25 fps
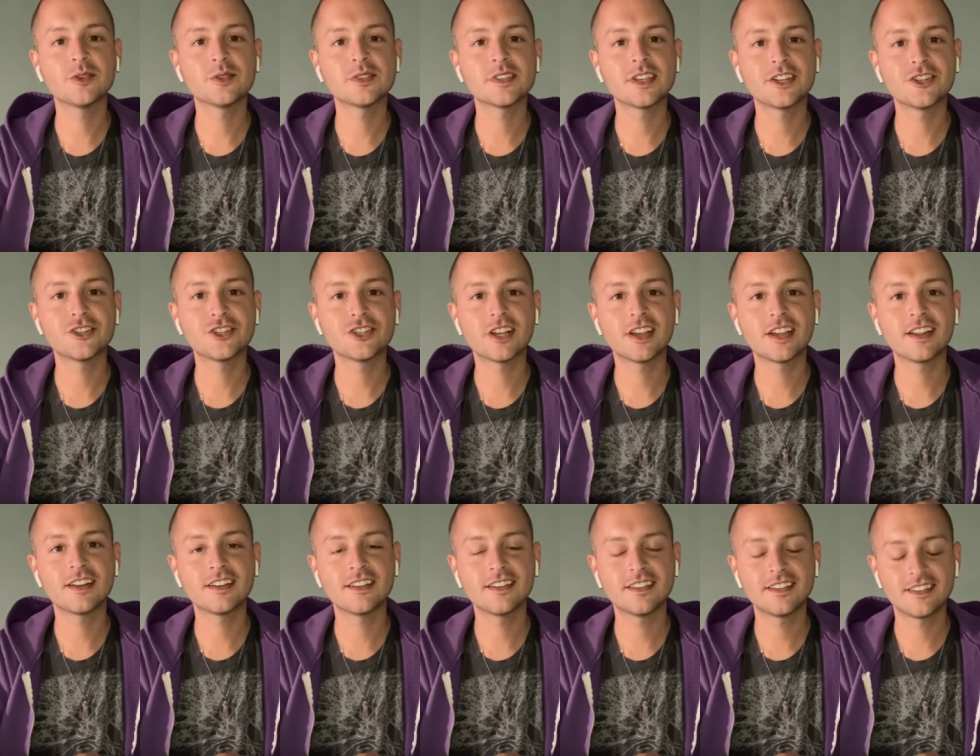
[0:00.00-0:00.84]

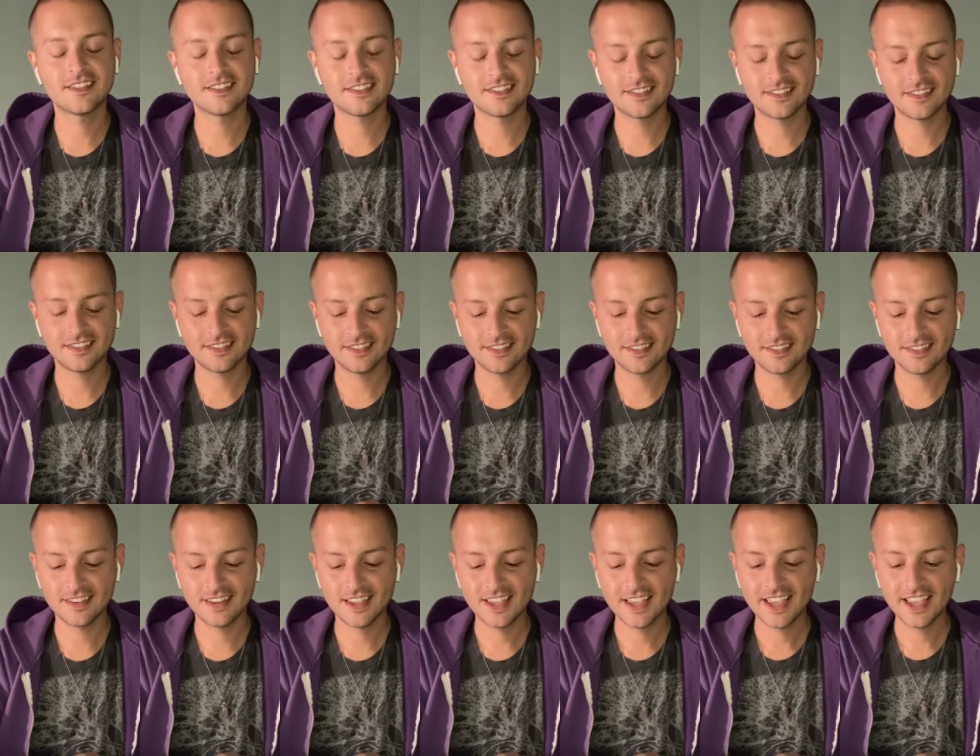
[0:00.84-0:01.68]
sunshine.
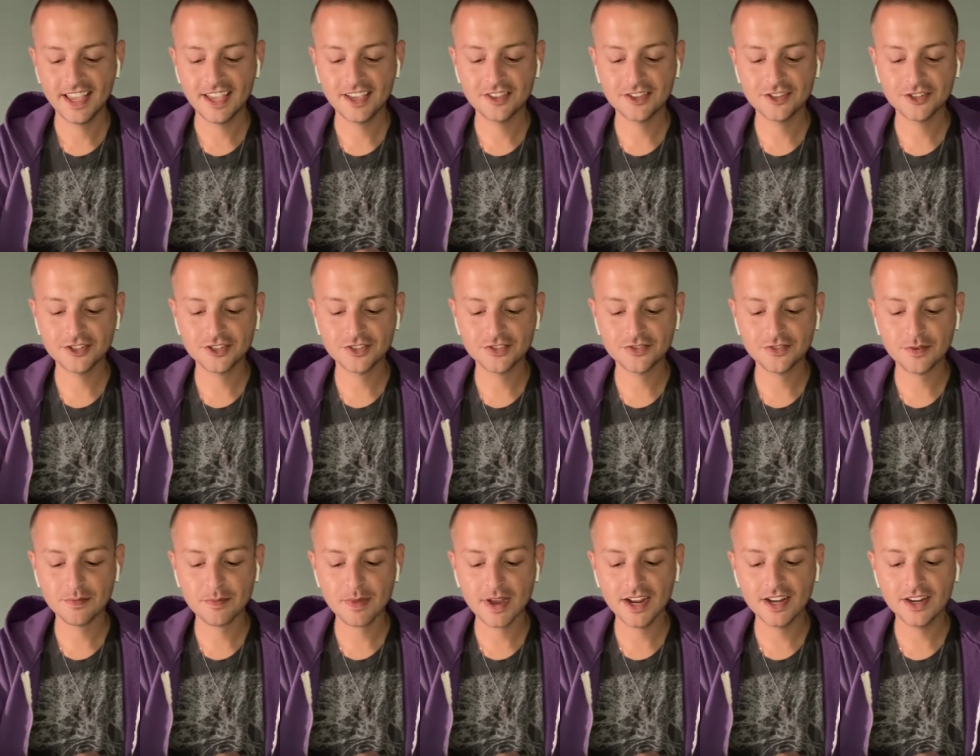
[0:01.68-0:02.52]
They're just
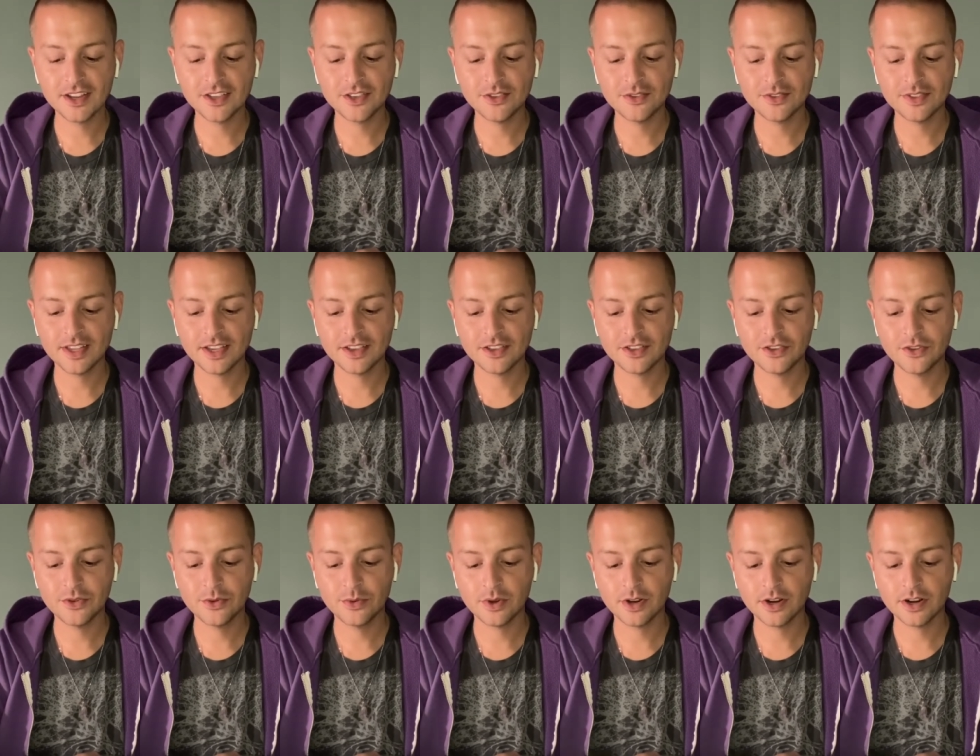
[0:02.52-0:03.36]
reminding you that
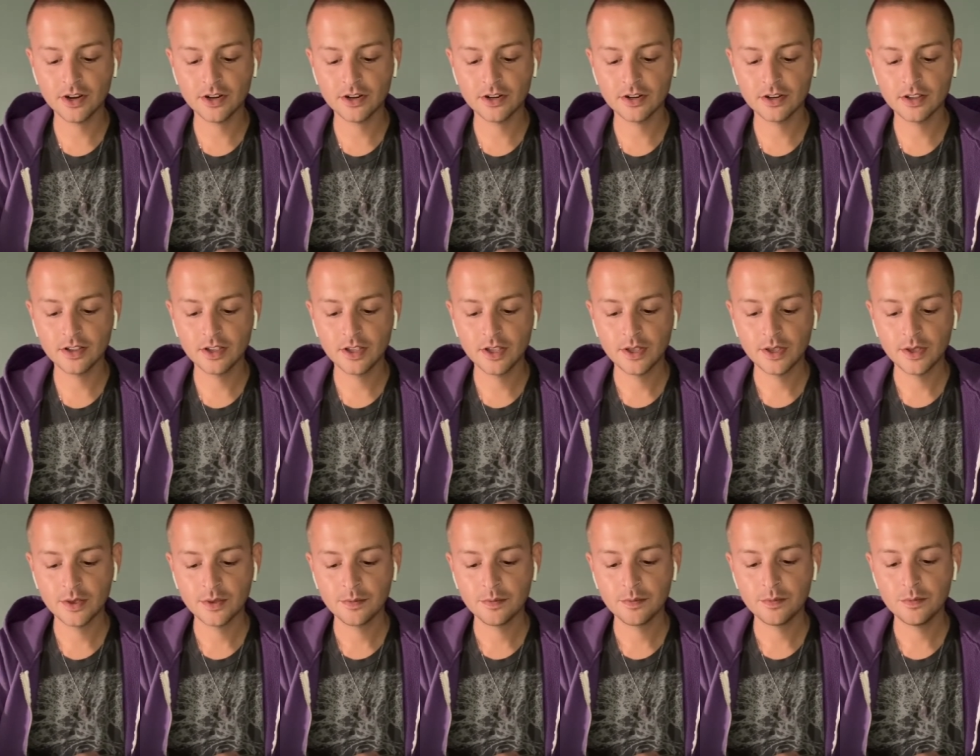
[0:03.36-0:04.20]
you are
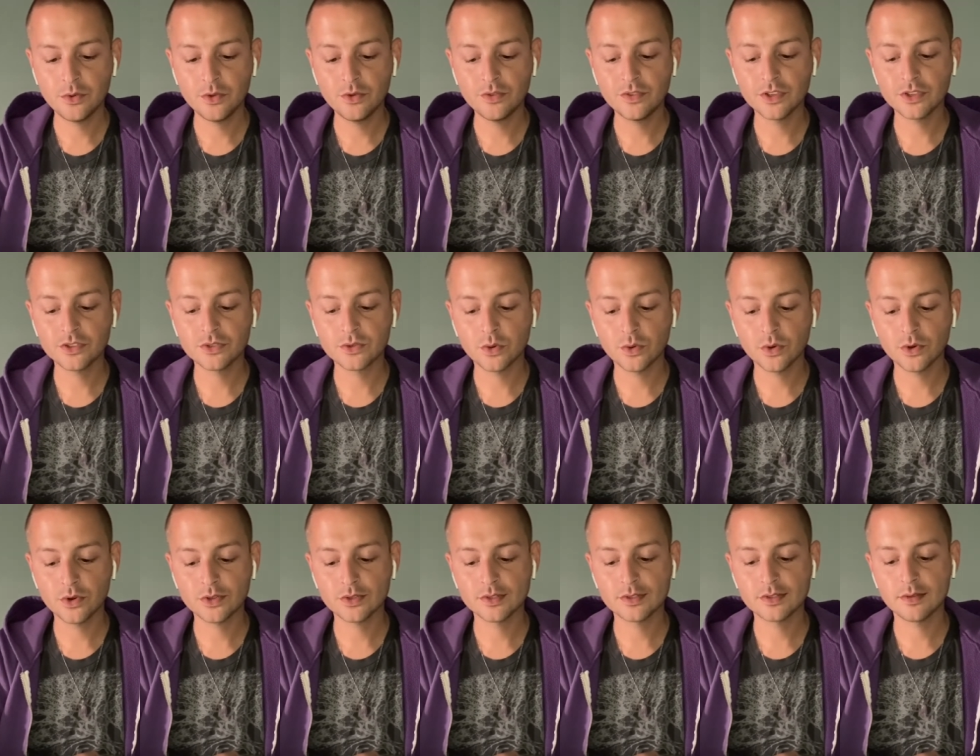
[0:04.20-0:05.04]
moving
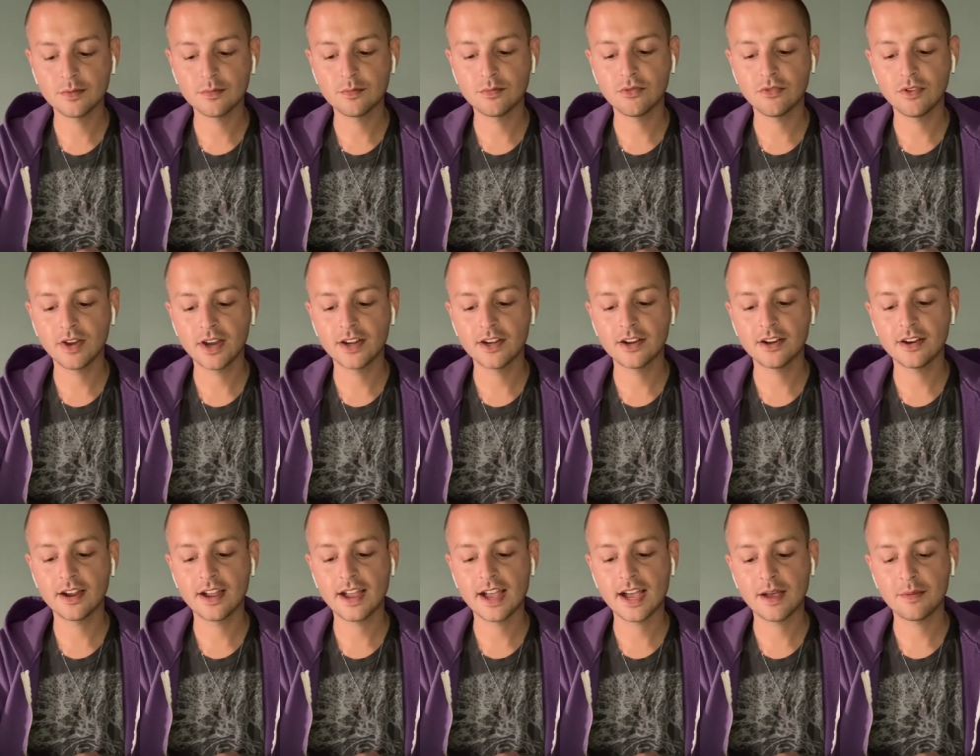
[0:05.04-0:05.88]
towards
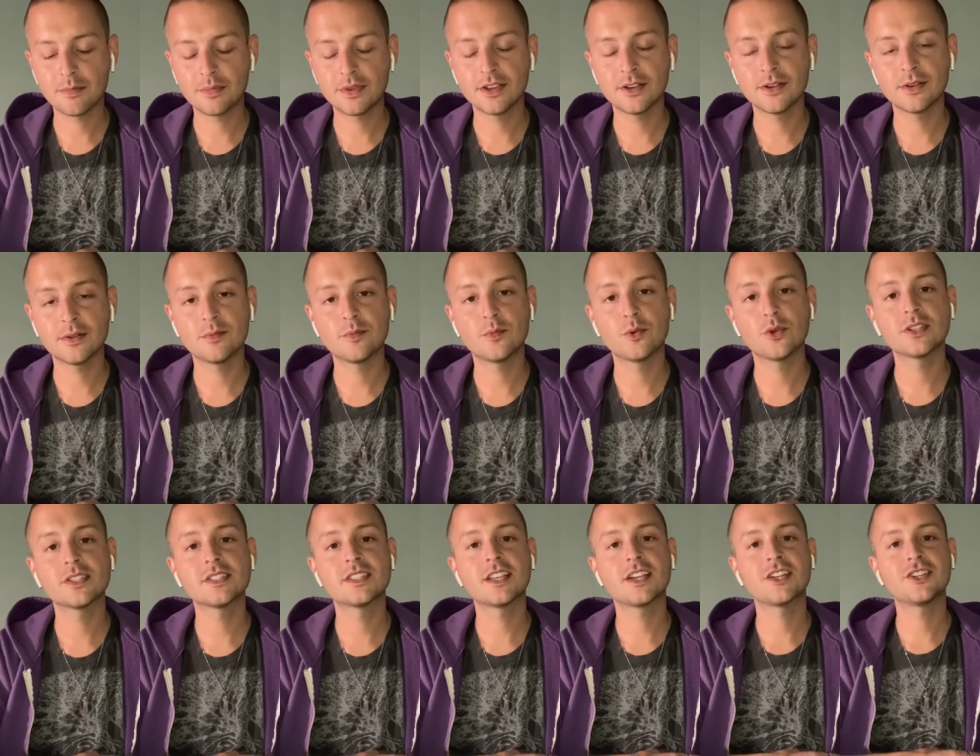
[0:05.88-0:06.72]
brighter, happier, more
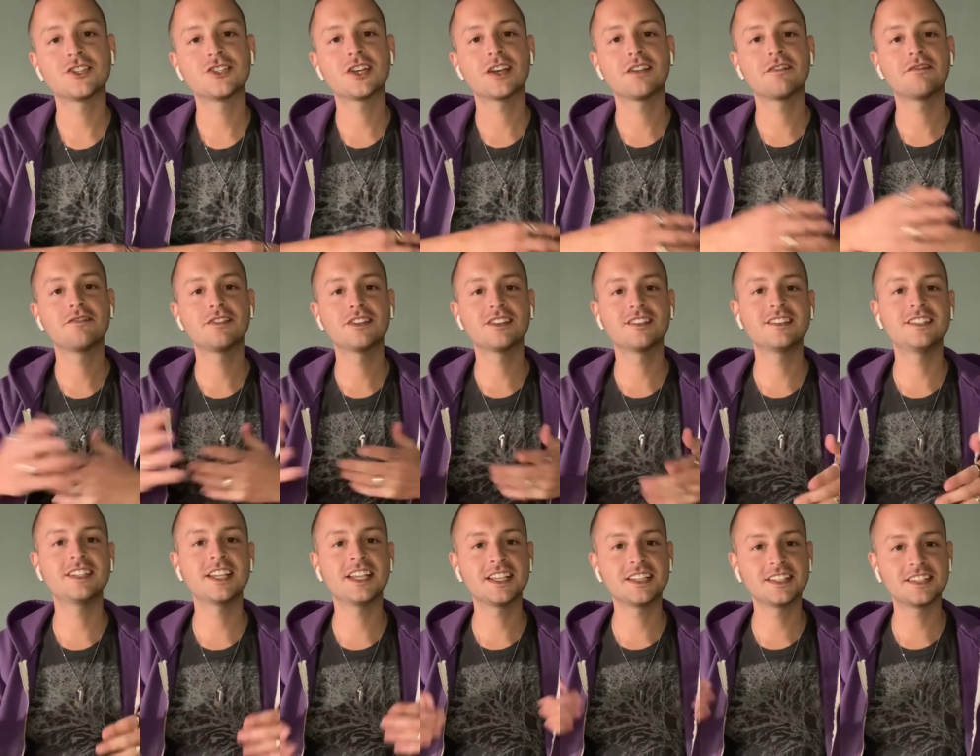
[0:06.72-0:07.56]
sunshine-filled
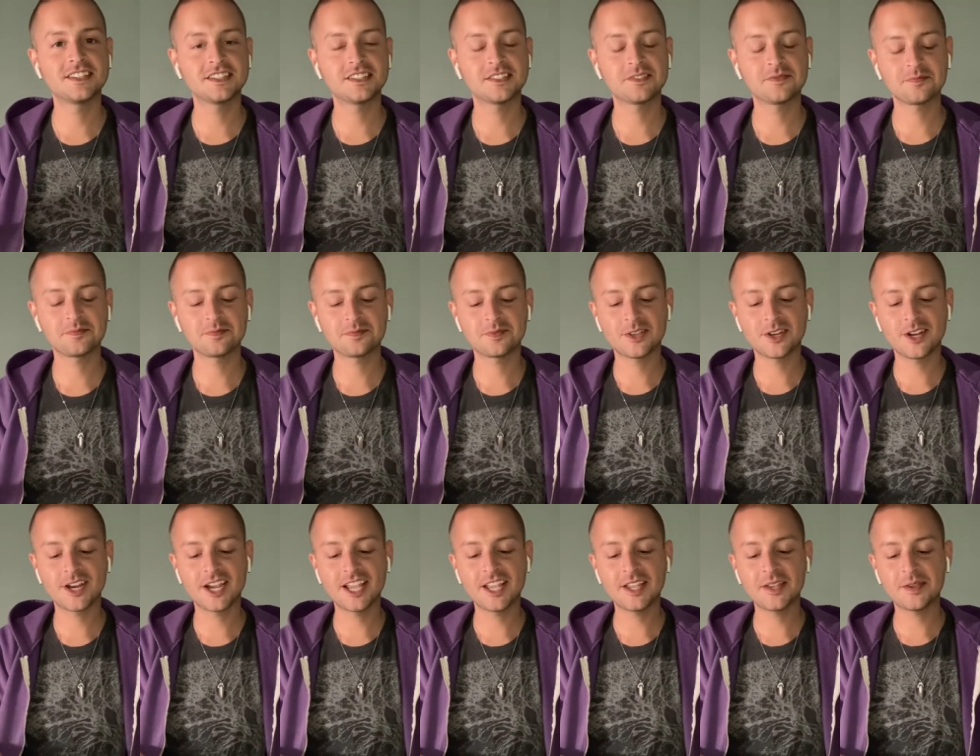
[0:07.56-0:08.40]
days, all
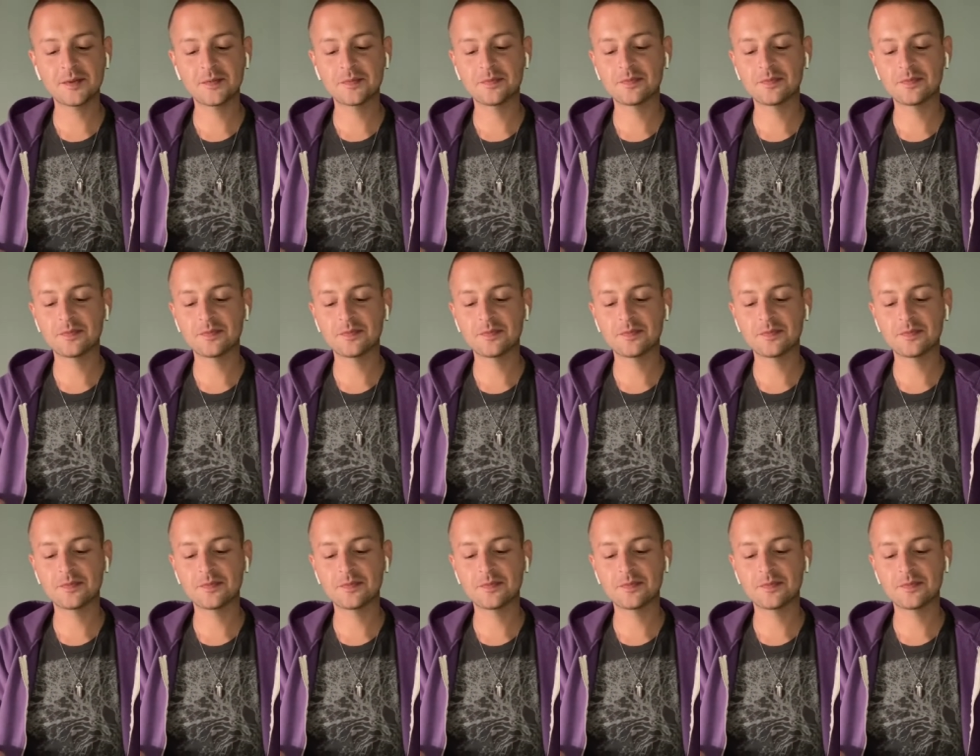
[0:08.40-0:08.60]
right?